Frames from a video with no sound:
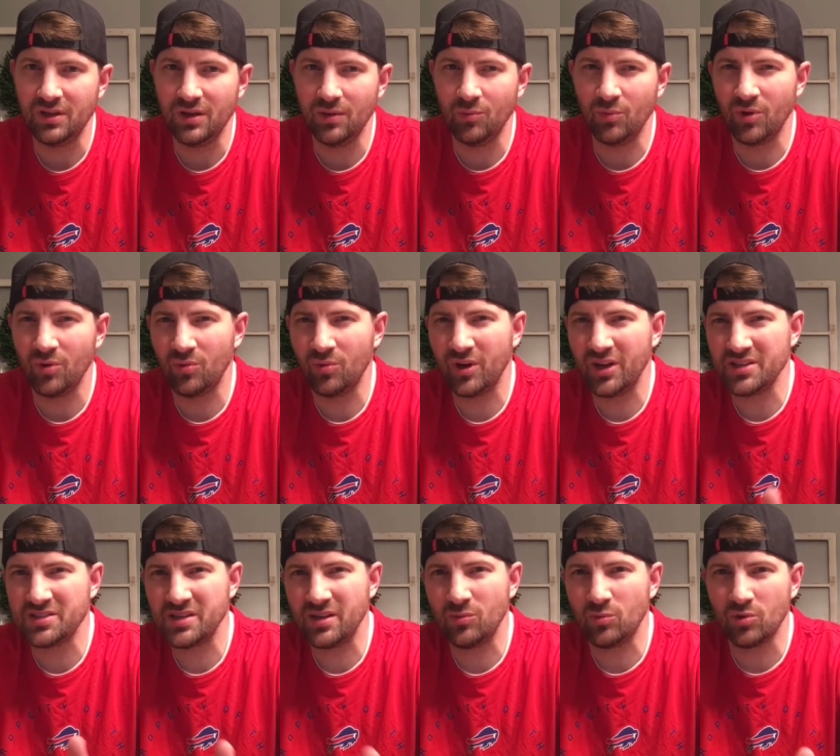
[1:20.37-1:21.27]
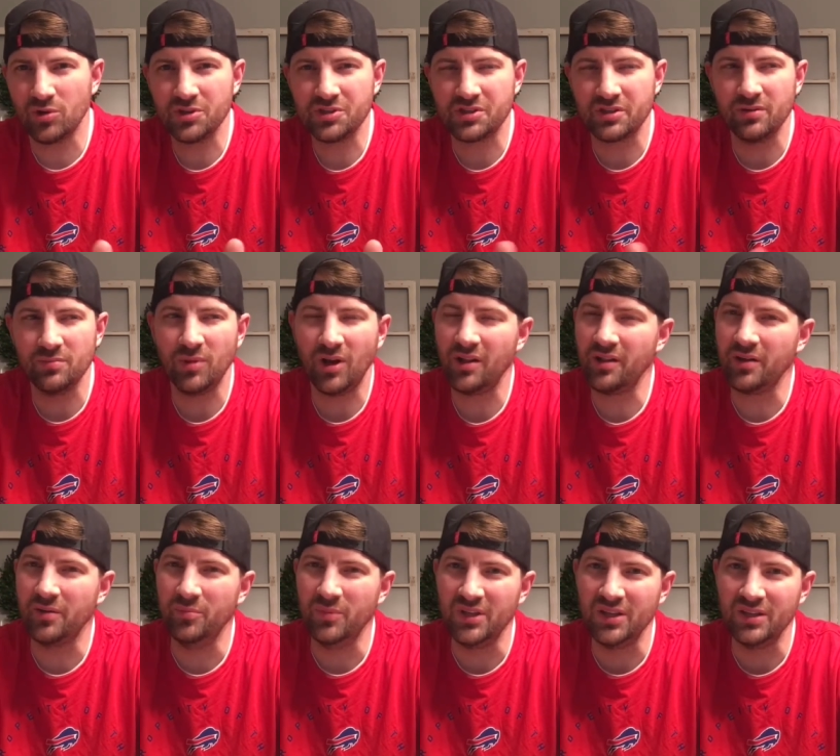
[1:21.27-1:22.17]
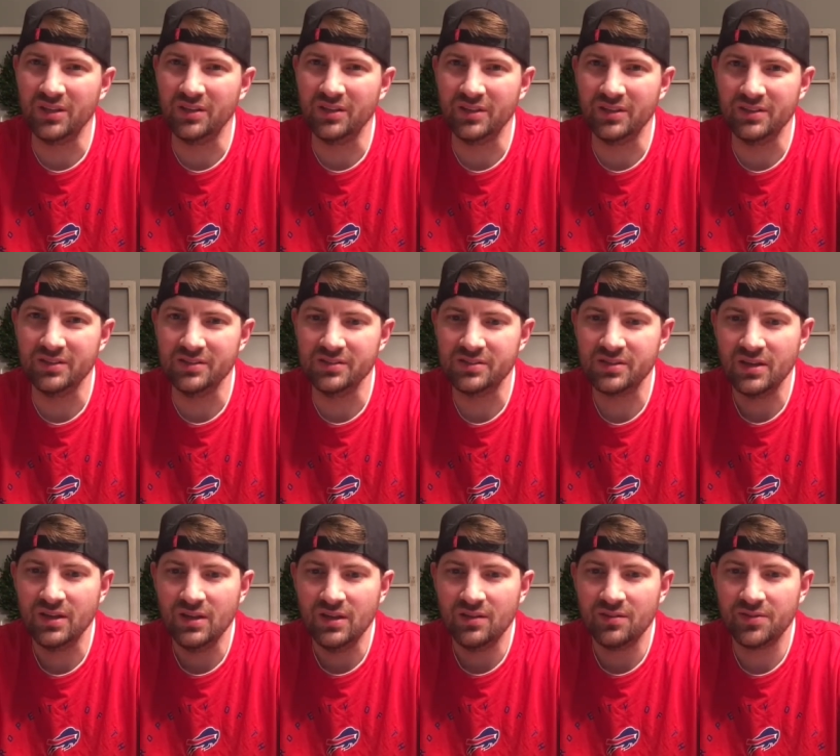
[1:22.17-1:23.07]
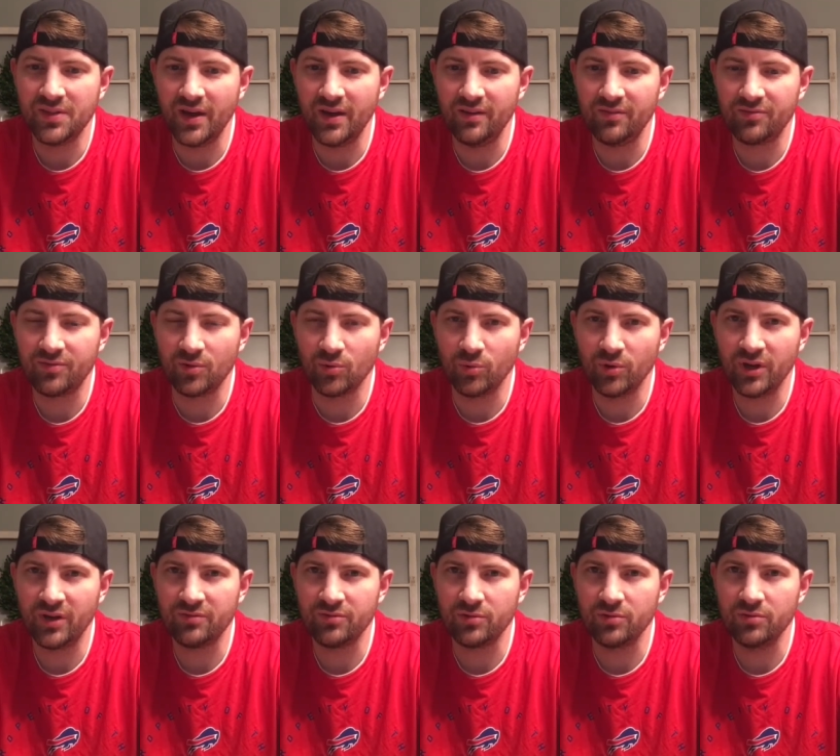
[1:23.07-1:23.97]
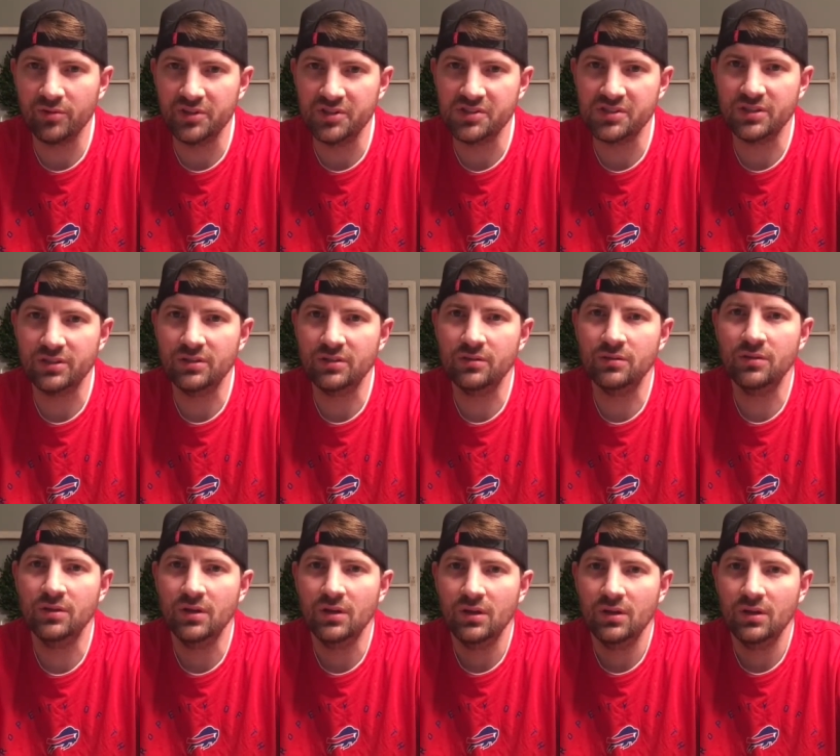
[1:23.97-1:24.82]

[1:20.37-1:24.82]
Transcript: And when I say worship, all I mean is that for whatever reason,